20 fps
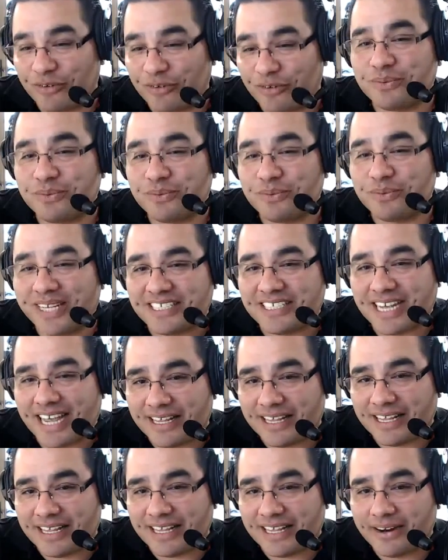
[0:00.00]
first week in
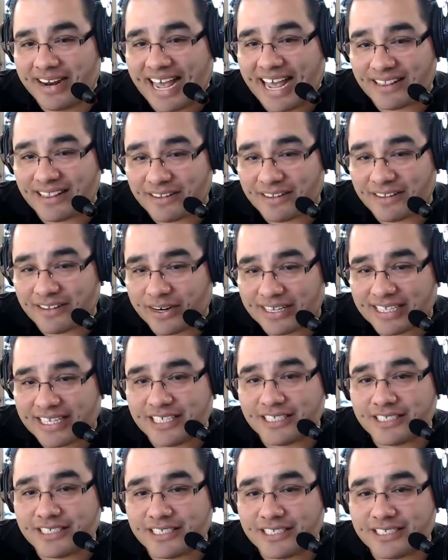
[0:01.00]
January, at the very
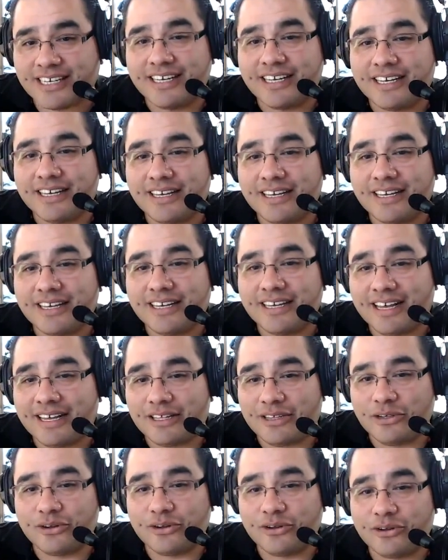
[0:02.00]
least,
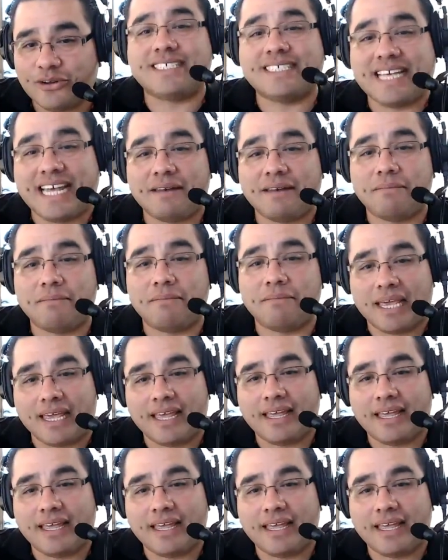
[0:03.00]
you're going to send me